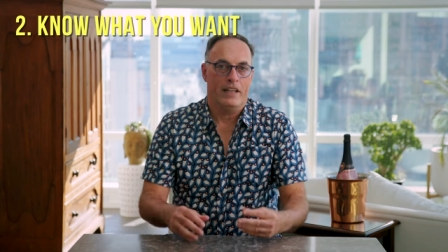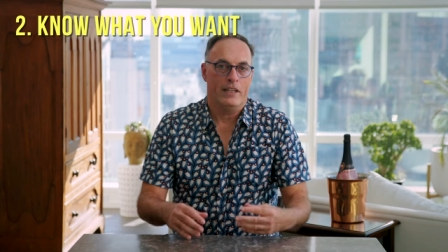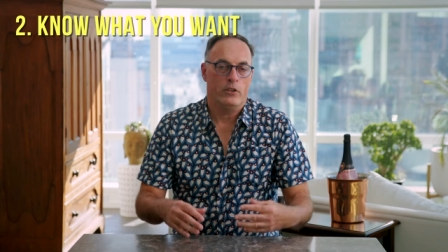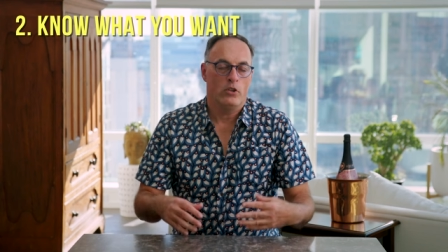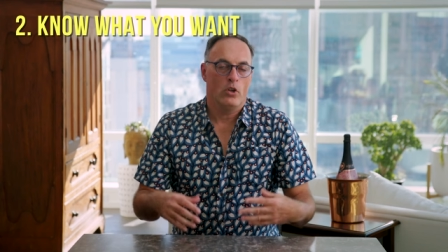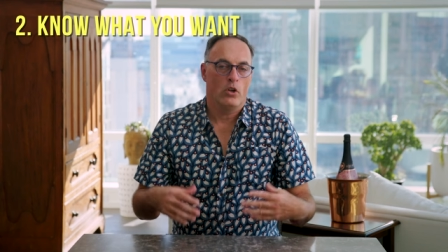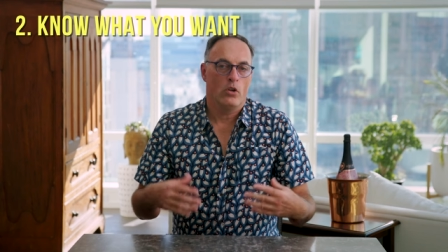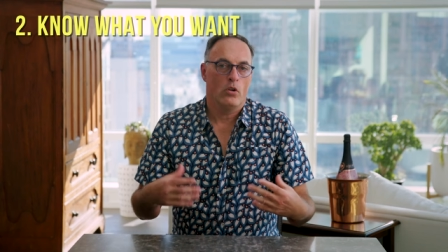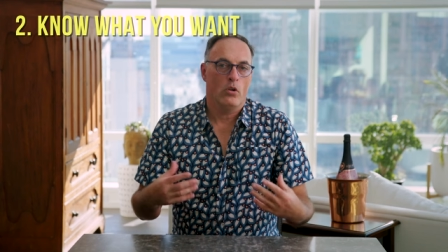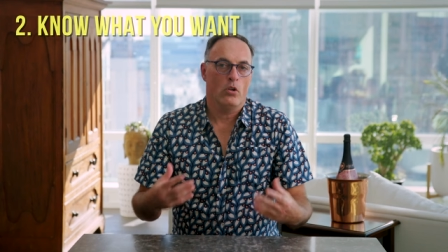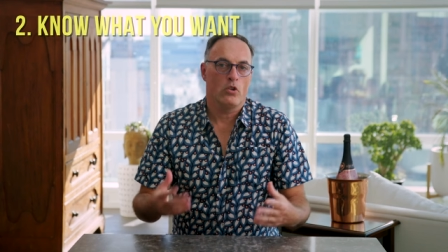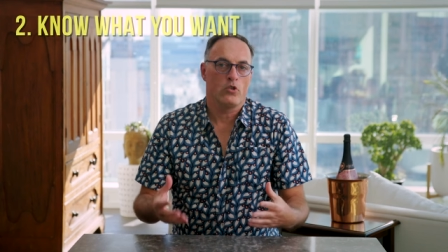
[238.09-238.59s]
And
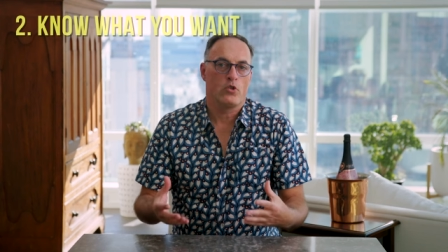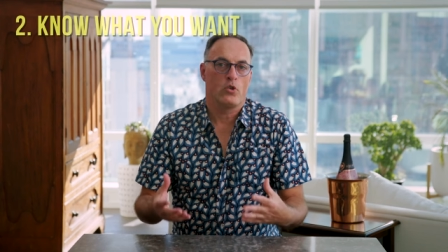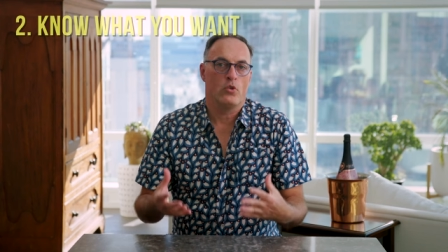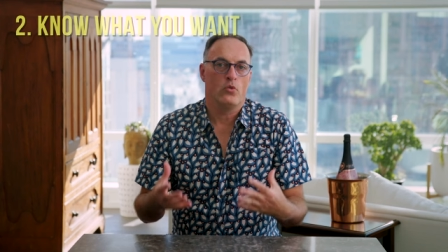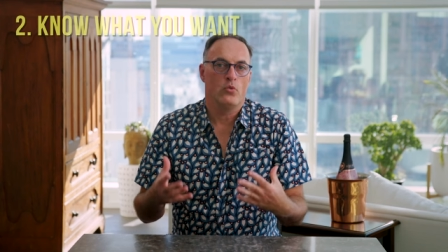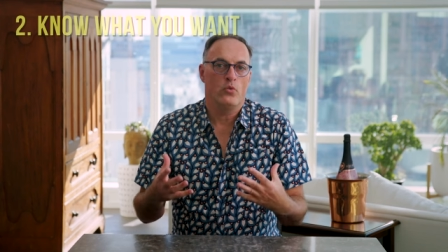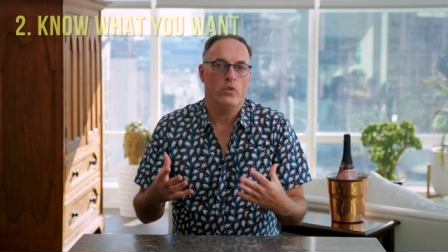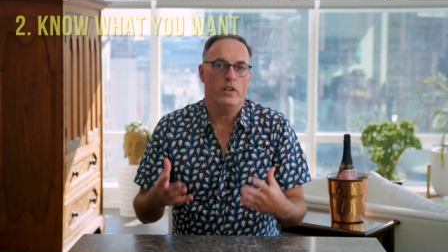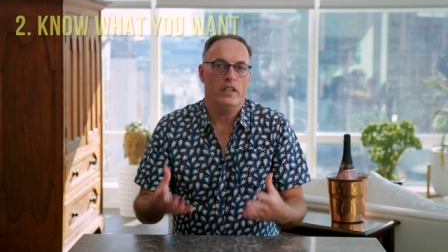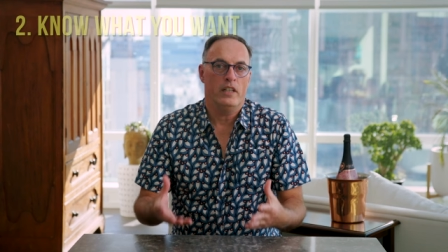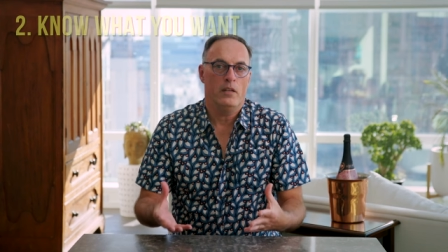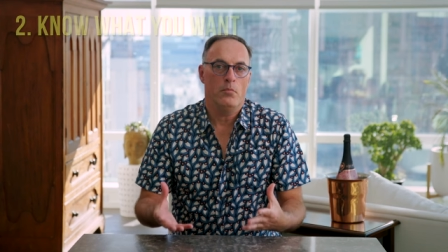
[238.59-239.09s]
your goals should
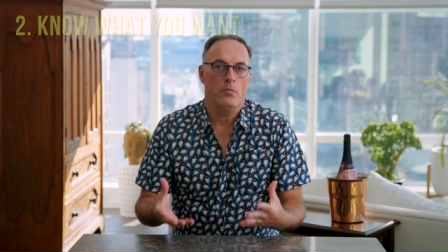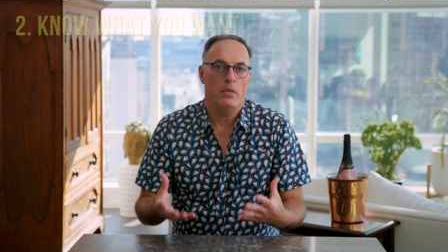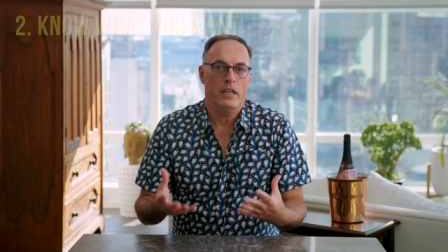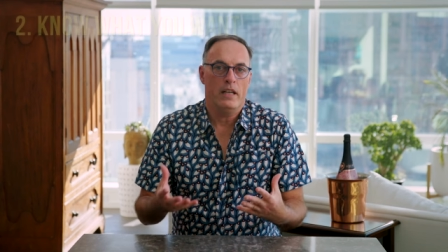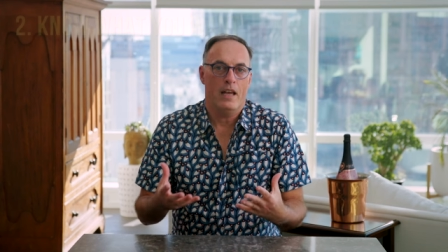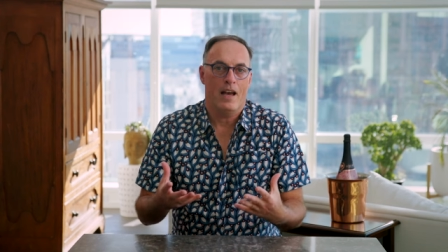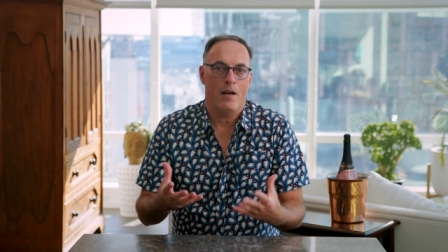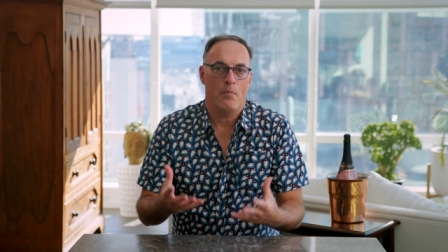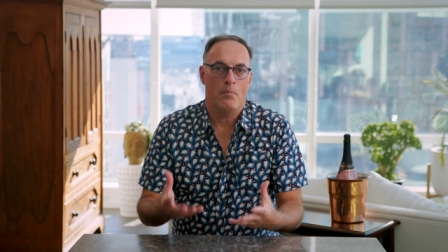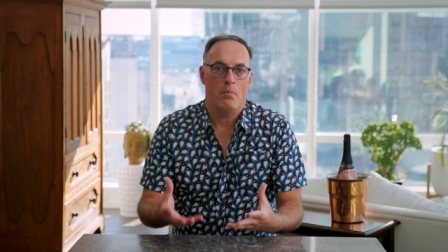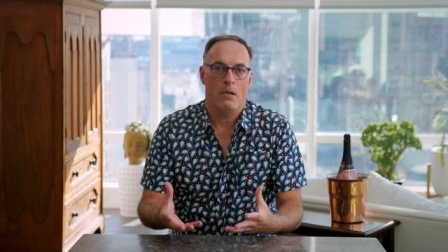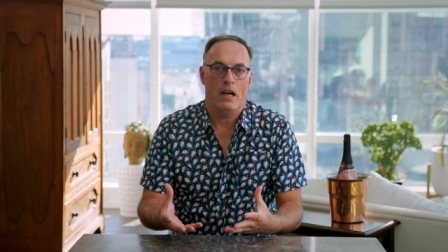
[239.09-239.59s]
really be
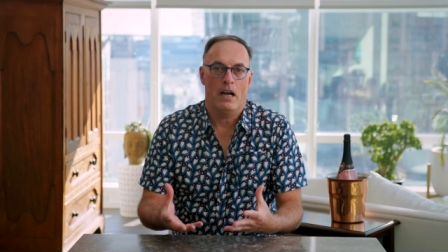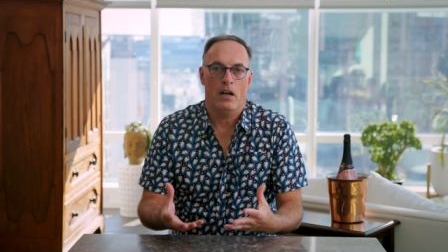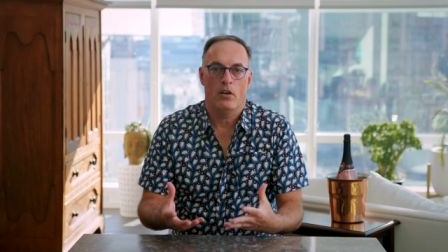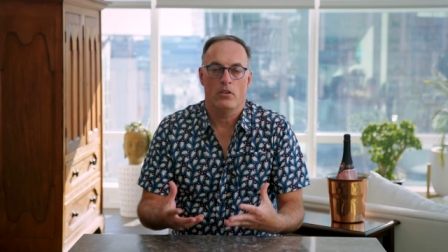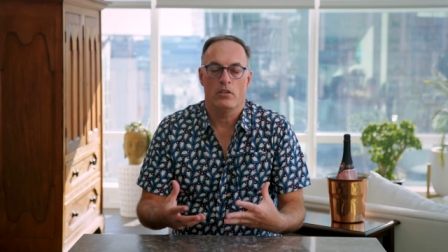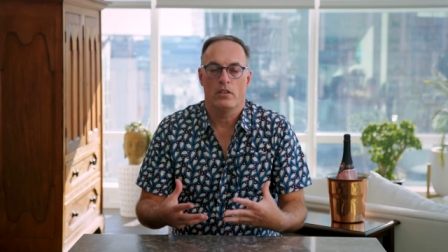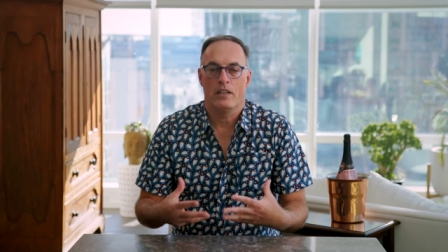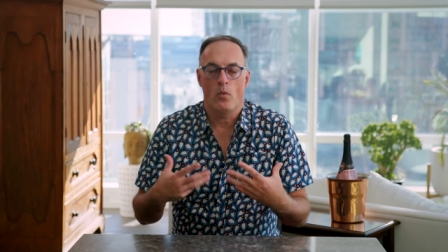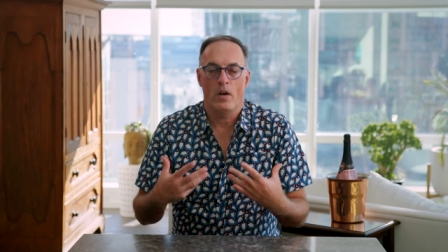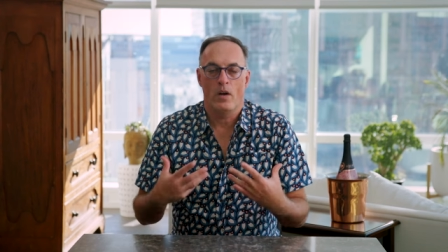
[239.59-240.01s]
about